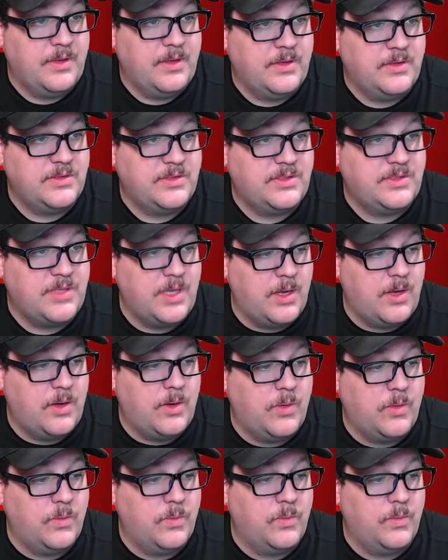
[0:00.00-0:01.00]

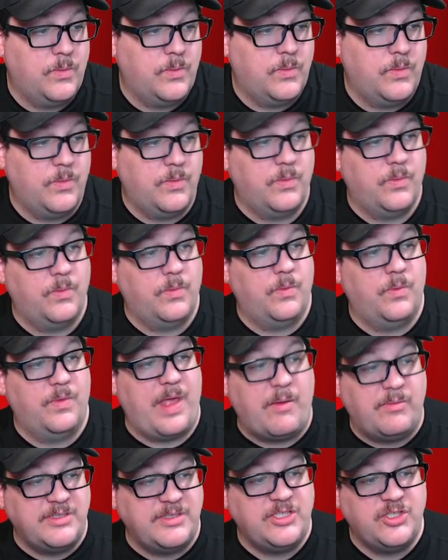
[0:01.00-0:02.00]
So,
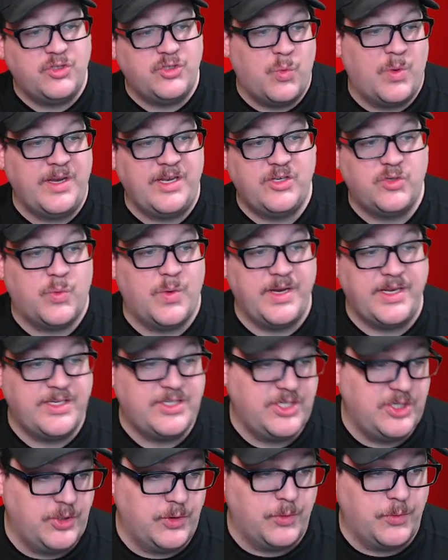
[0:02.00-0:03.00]
that was in
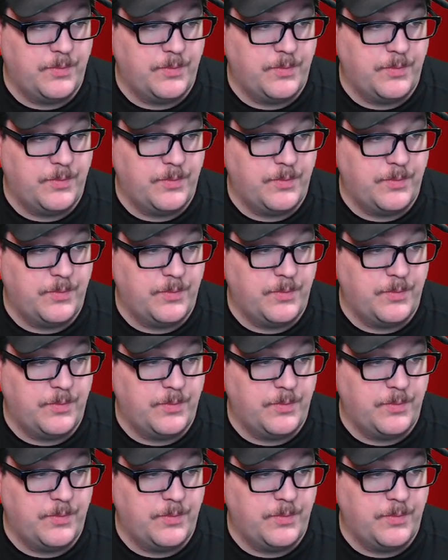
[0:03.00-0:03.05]
2022.